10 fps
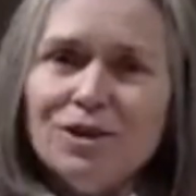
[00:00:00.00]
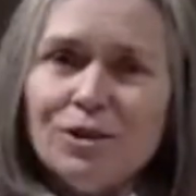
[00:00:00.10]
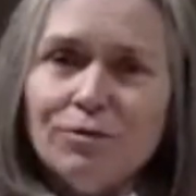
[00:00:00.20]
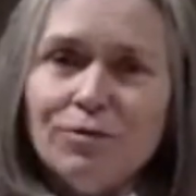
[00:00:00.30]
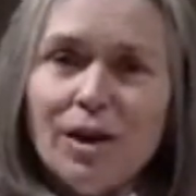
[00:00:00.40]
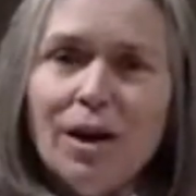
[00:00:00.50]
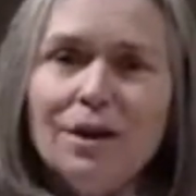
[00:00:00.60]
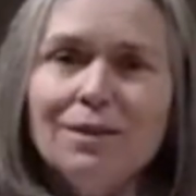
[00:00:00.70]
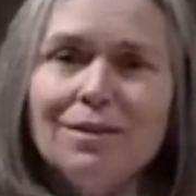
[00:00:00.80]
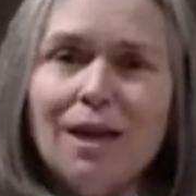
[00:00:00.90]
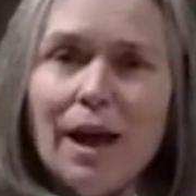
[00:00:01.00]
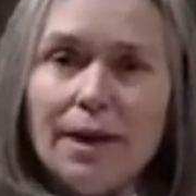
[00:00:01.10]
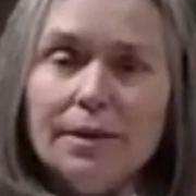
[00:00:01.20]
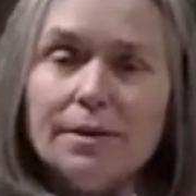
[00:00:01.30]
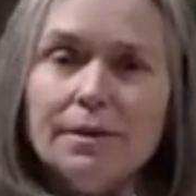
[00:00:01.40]
find
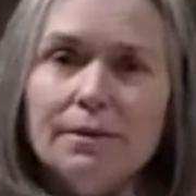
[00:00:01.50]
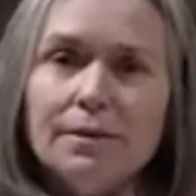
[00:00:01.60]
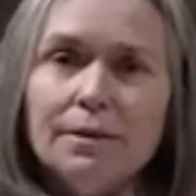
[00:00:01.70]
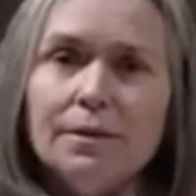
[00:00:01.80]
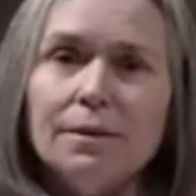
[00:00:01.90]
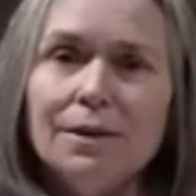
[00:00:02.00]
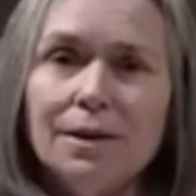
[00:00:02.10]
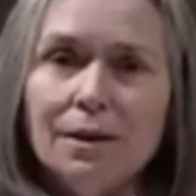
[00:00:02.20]
light in